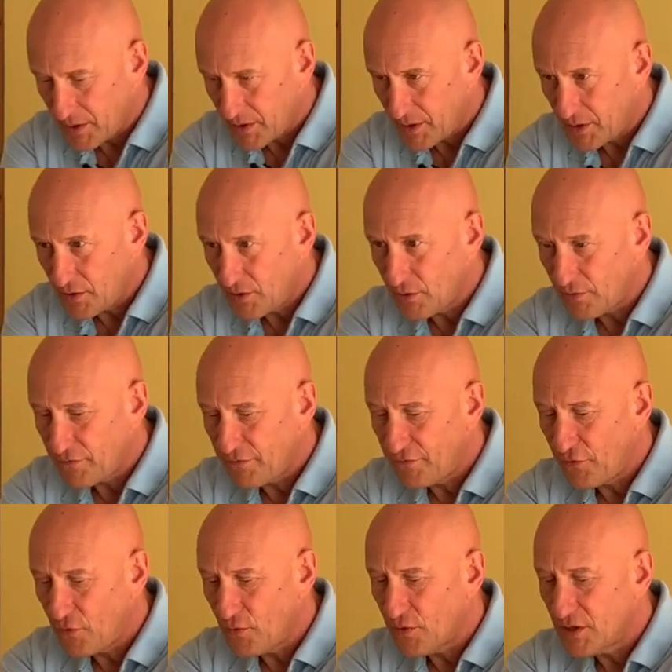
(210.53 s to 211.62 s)
Then you look
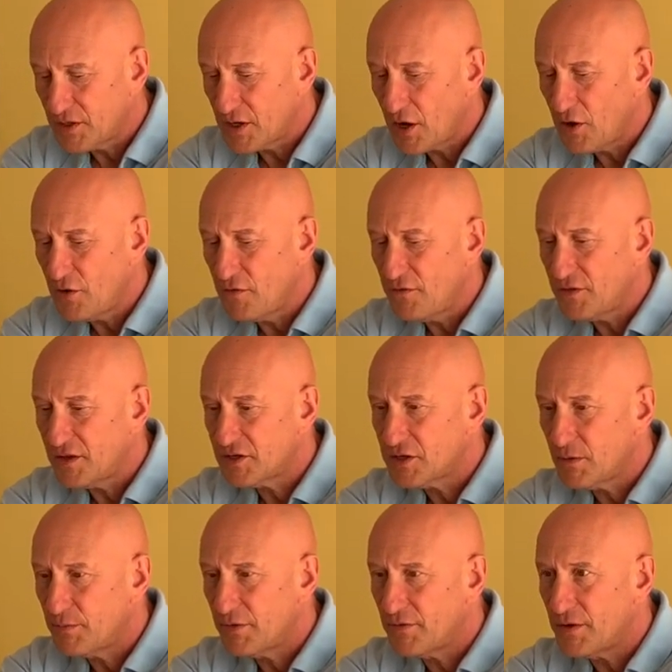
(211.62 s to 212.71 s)
forward over the
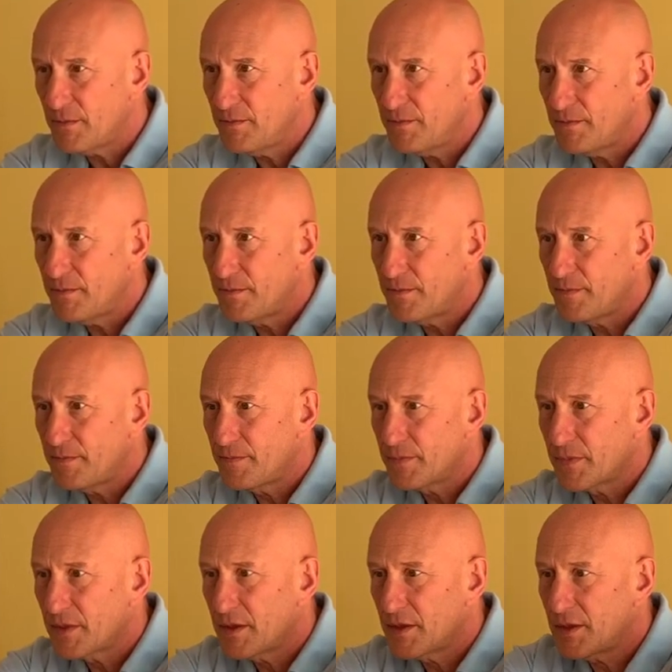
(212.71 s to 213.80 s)
top of them,
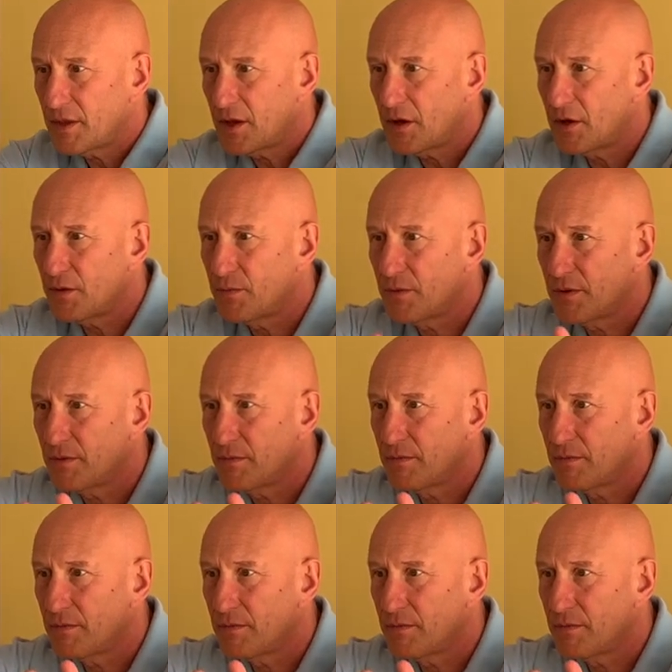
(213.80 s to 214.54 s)
they open.